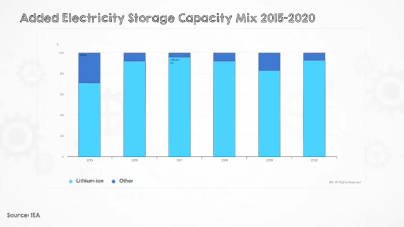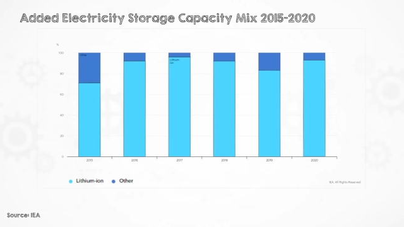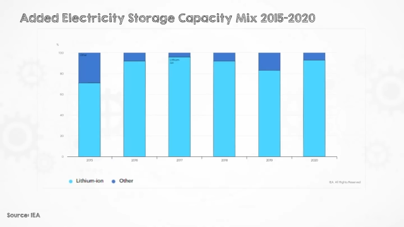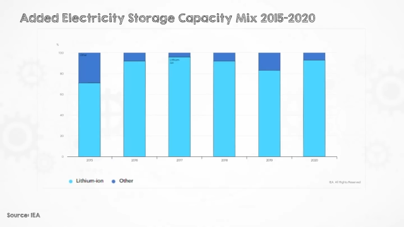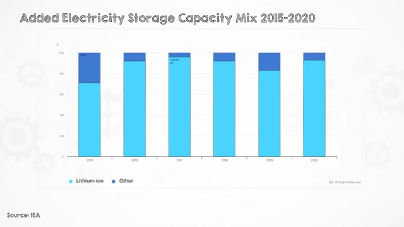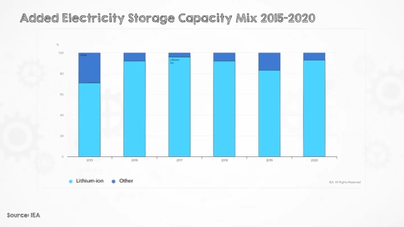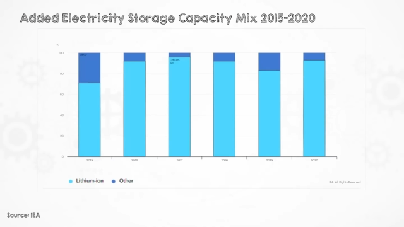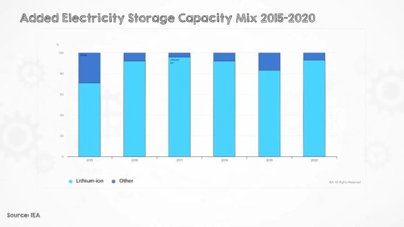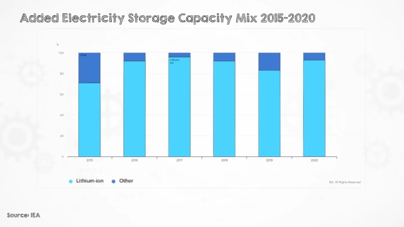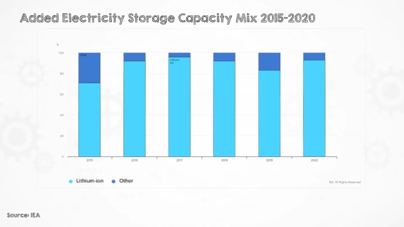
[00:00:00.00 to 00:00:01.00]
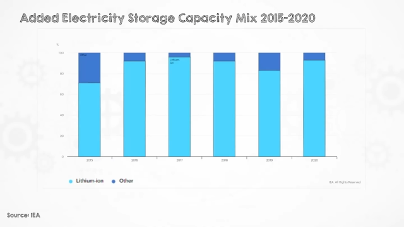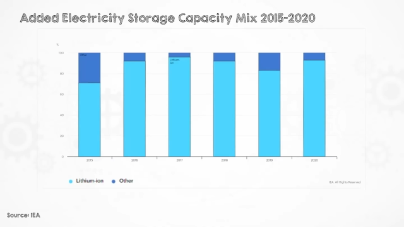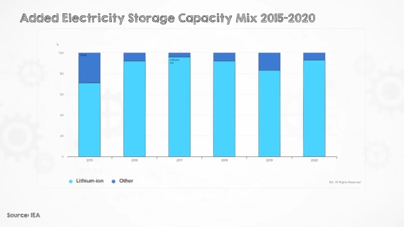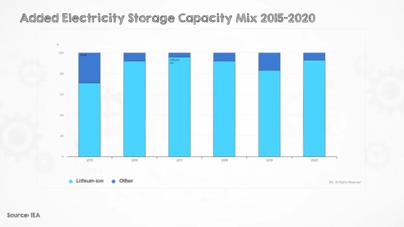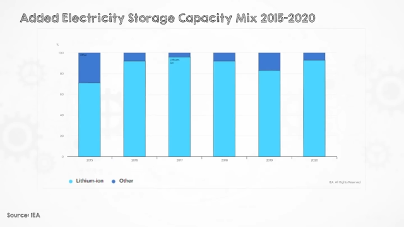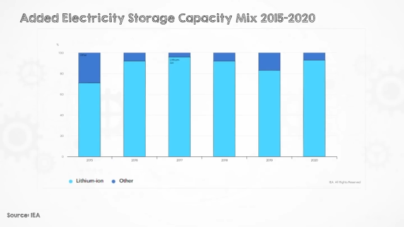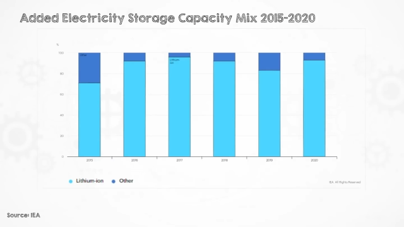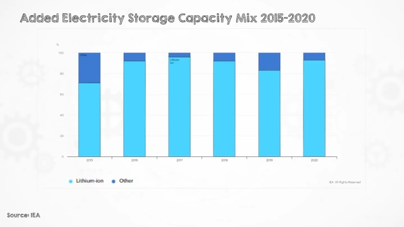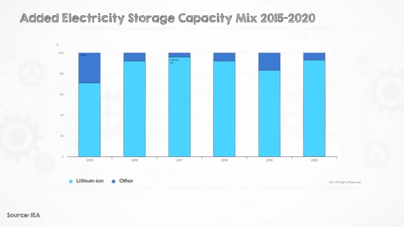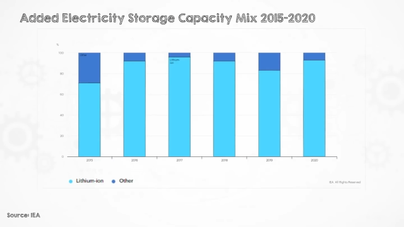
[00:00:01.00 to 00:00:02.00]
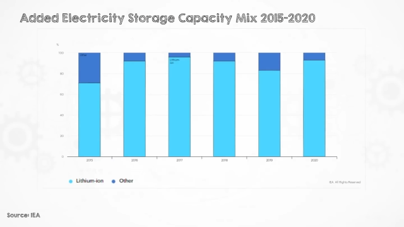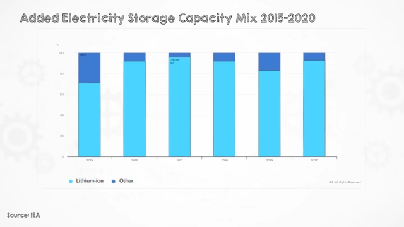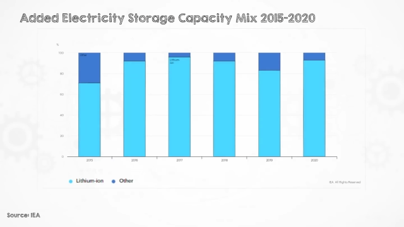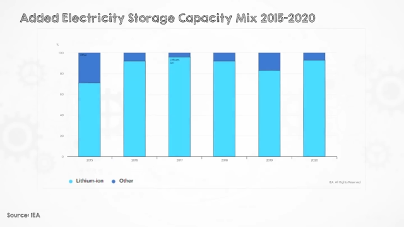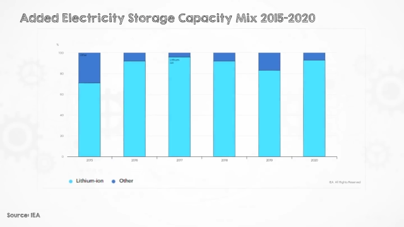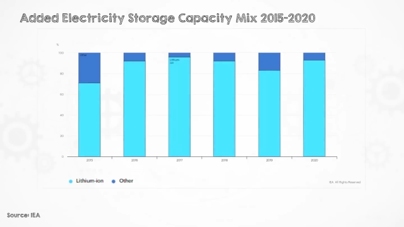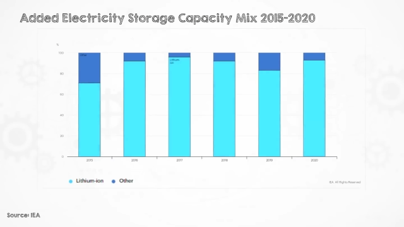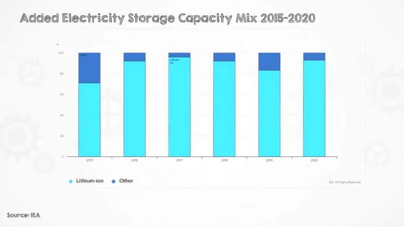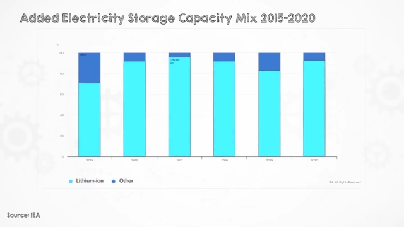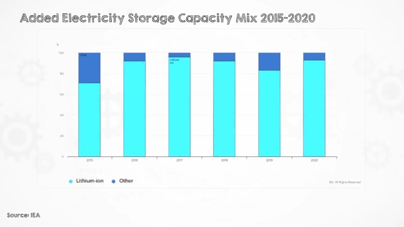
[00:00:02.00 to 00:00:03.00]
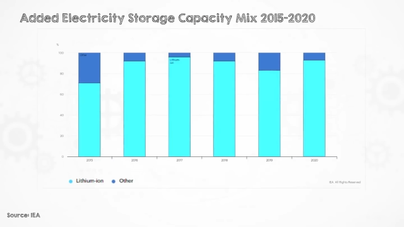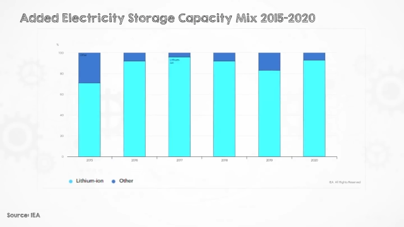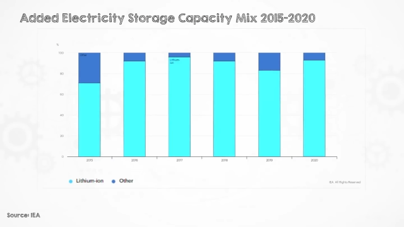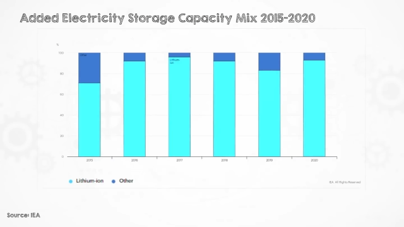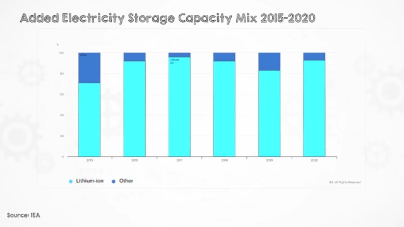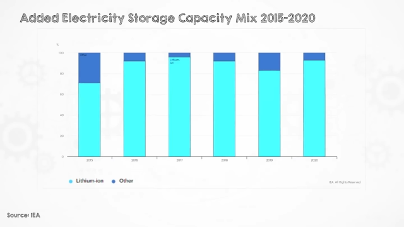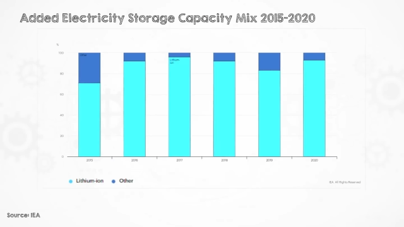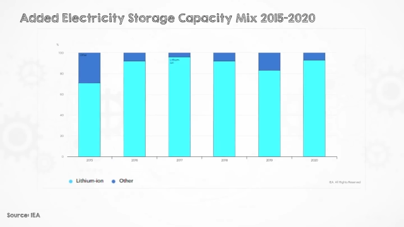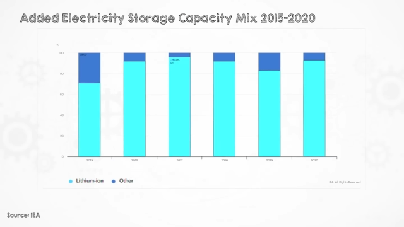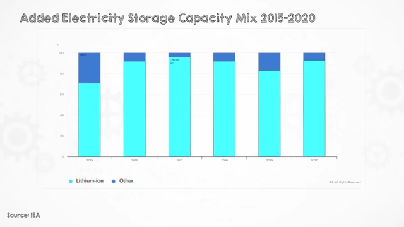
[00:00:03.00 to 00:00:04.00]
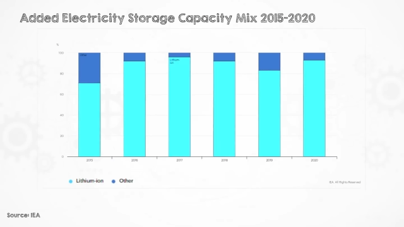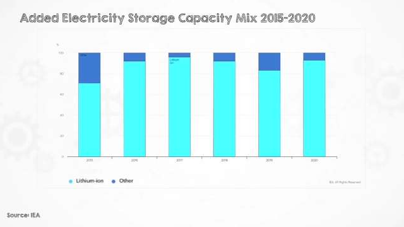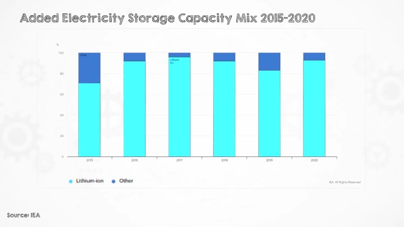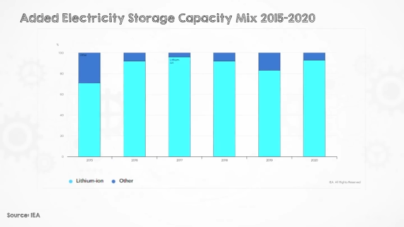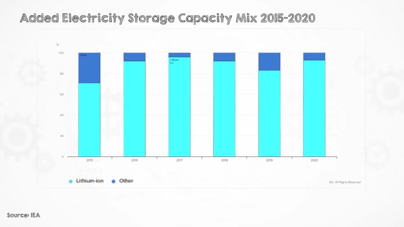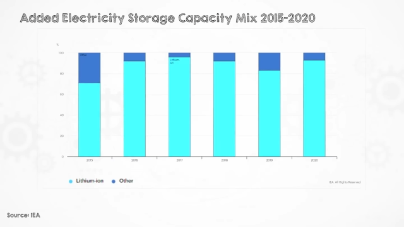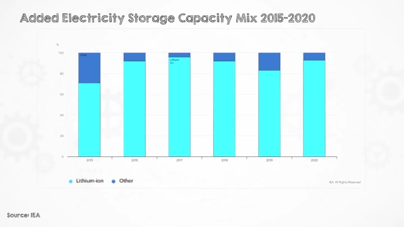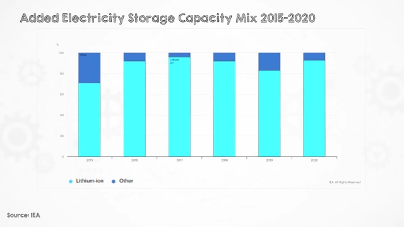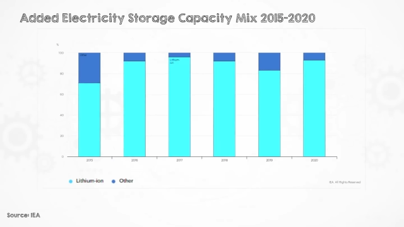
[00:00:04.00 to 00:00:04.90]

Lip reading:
No face is visible, so there are no lips to read.